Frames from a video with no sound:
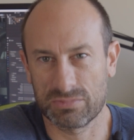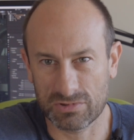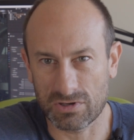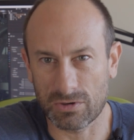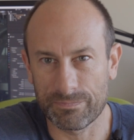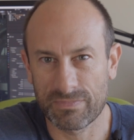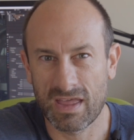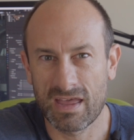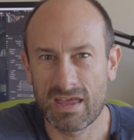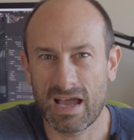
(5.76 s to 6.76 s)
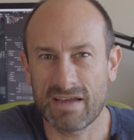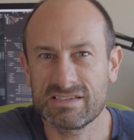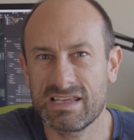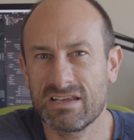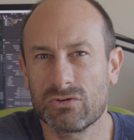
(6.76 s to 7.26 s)
Pro. I've
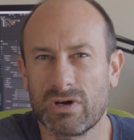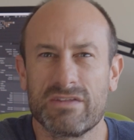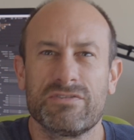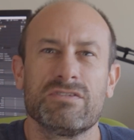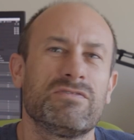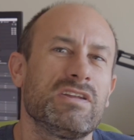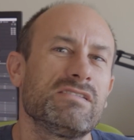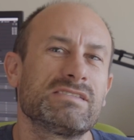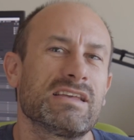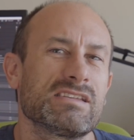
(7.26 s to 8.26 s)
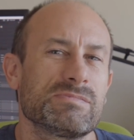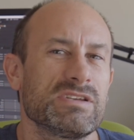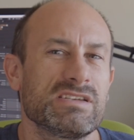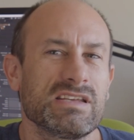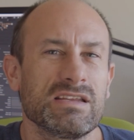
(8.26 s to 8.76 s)
seen quite a few videos on this
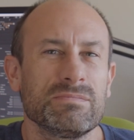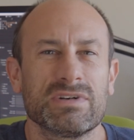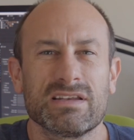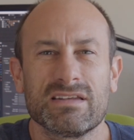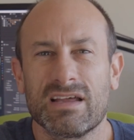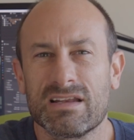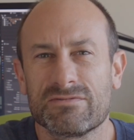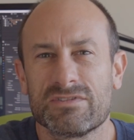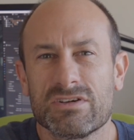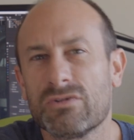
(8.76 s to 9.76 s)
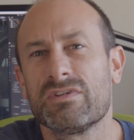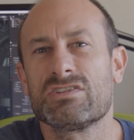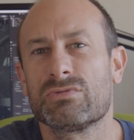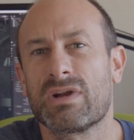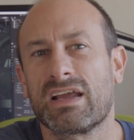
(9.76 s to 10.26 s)
machine, but none have dove
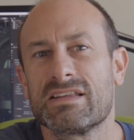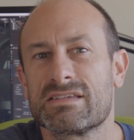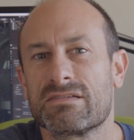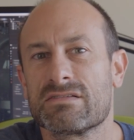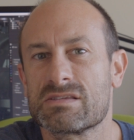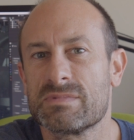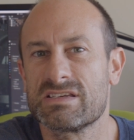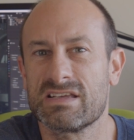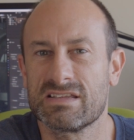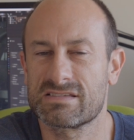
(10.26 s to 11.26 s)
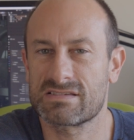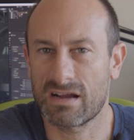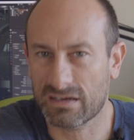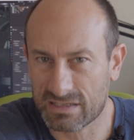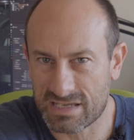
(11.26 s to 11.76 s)
into what I consider this machine's
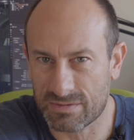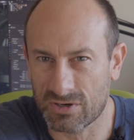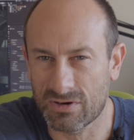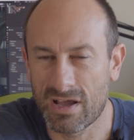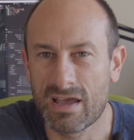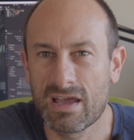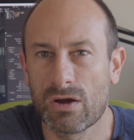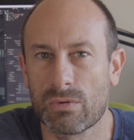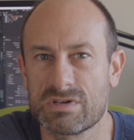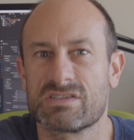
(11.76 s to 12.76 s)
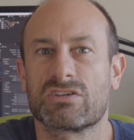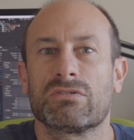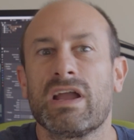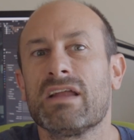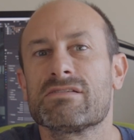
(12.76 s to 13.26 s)
target demo, which is
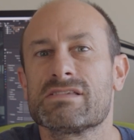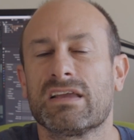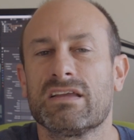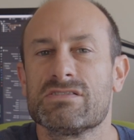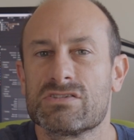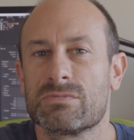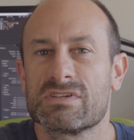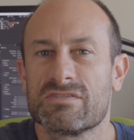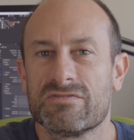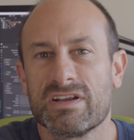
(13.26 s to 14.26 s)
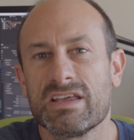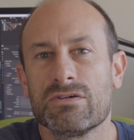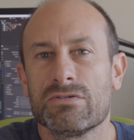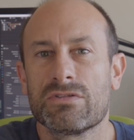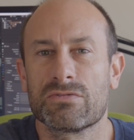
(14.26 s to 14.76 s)
creators and consumers of
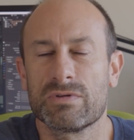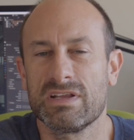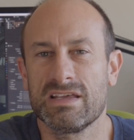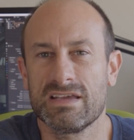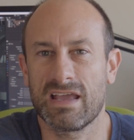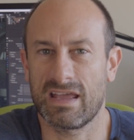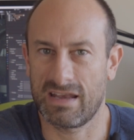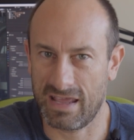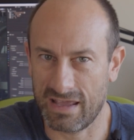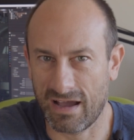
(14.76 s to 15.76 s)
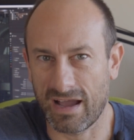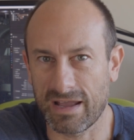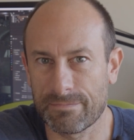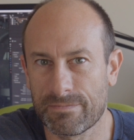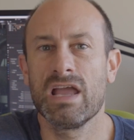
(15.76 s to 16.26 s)
video, 3D, and
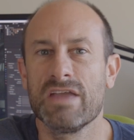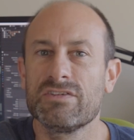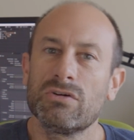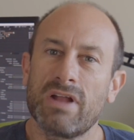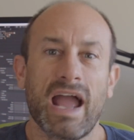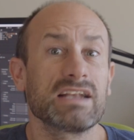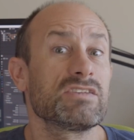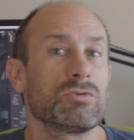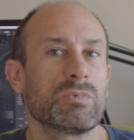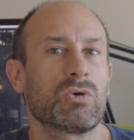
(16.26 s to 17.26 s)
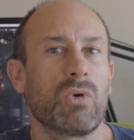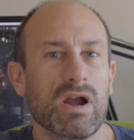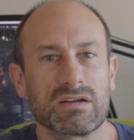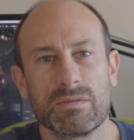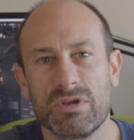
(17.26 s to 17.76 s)
AI. If you don't actively
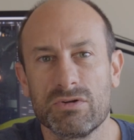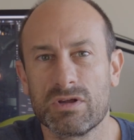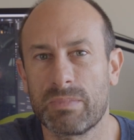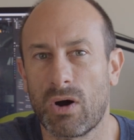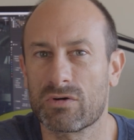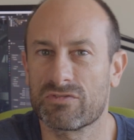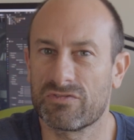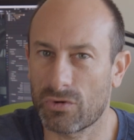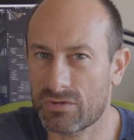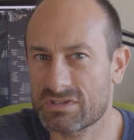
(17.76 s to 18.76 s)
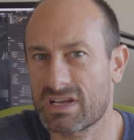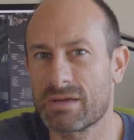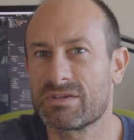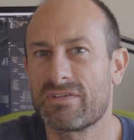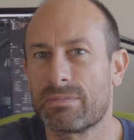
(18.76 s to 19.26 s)
require computing power for those
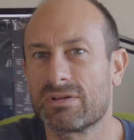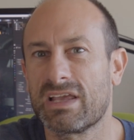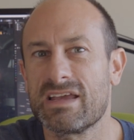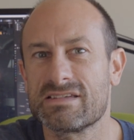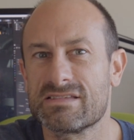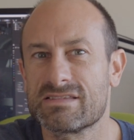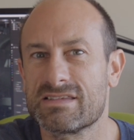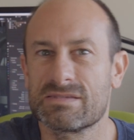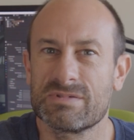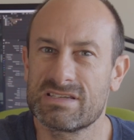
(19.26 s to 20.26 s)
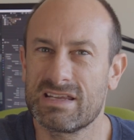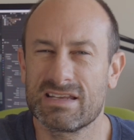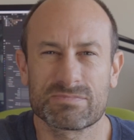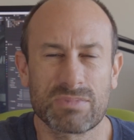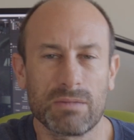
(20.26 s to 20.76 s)
types of applications, this machine
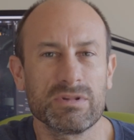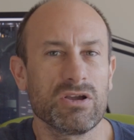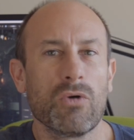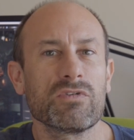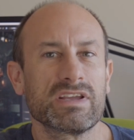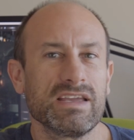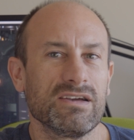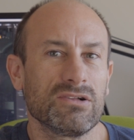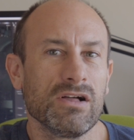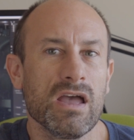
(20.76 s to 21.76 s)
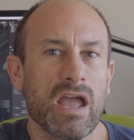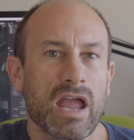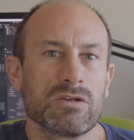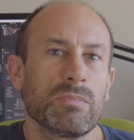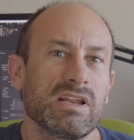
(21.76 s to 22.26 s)
is probably overkill
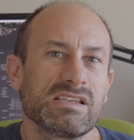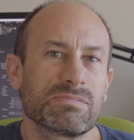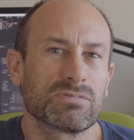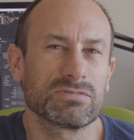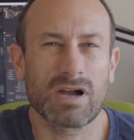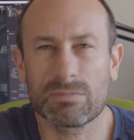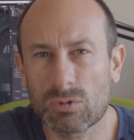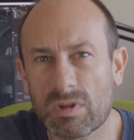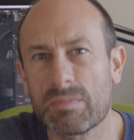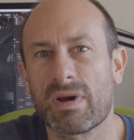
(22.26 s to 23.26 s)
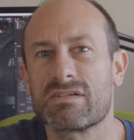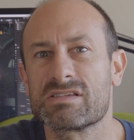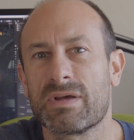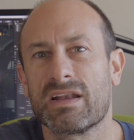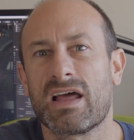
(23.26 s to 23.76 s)
and your money's probably better
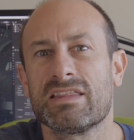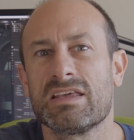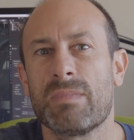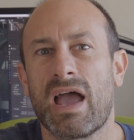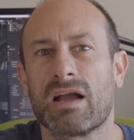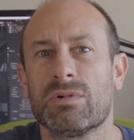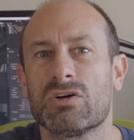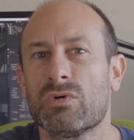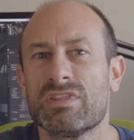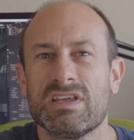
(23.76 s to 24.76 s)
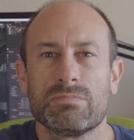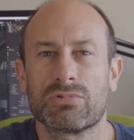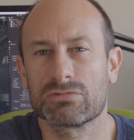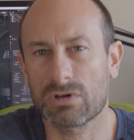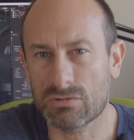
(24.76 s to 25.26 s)
spent on the MacBook with the
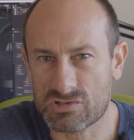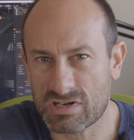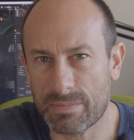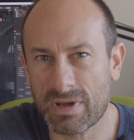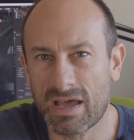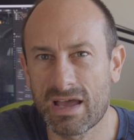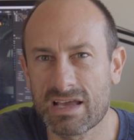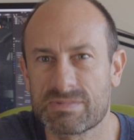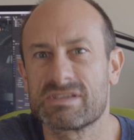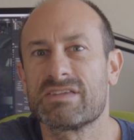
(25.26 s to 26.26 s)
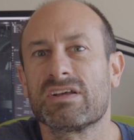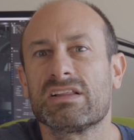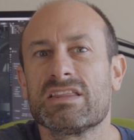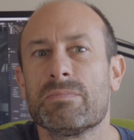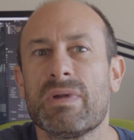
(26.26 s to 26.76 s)
Pro chip,
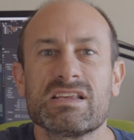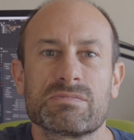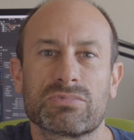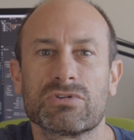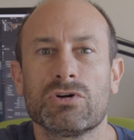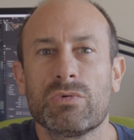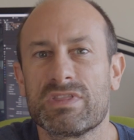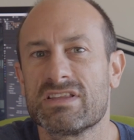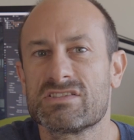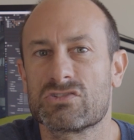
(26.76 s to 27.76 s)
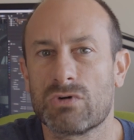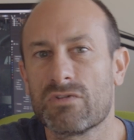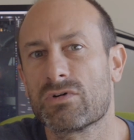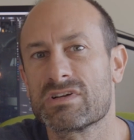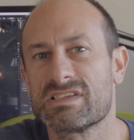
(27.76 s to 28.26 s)
specifically the base Pro with its
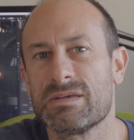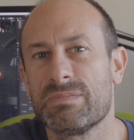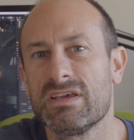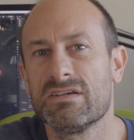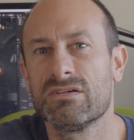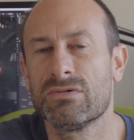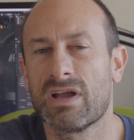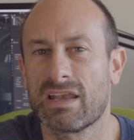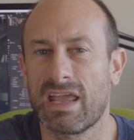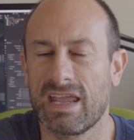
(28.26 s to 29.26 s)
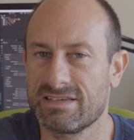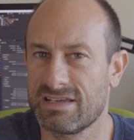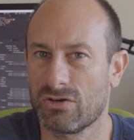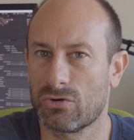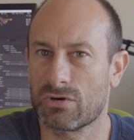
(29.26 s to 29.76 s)
12-core CPU and
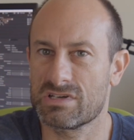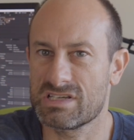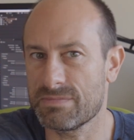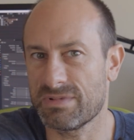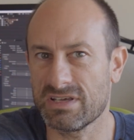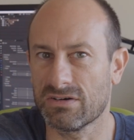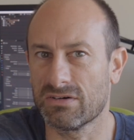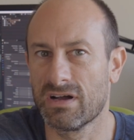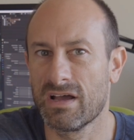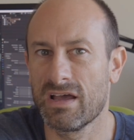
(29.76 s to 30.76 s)
18-core GPU.